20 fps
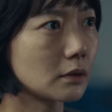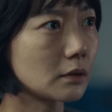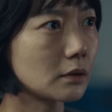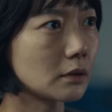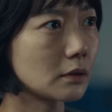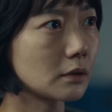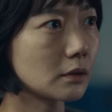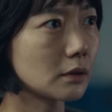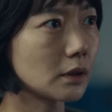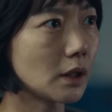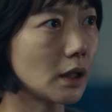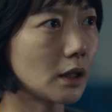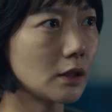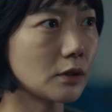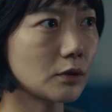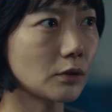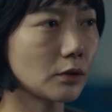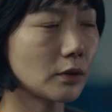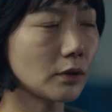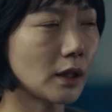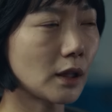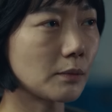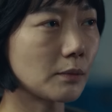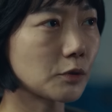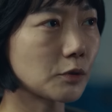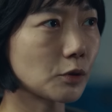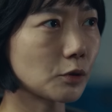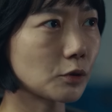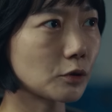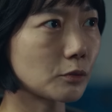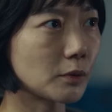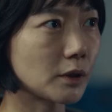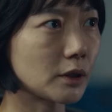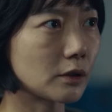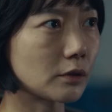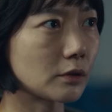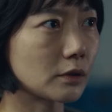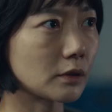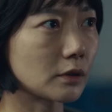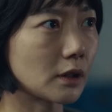before they know for sure that it is
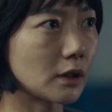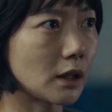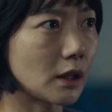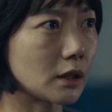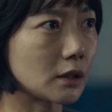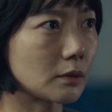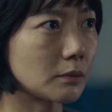safe.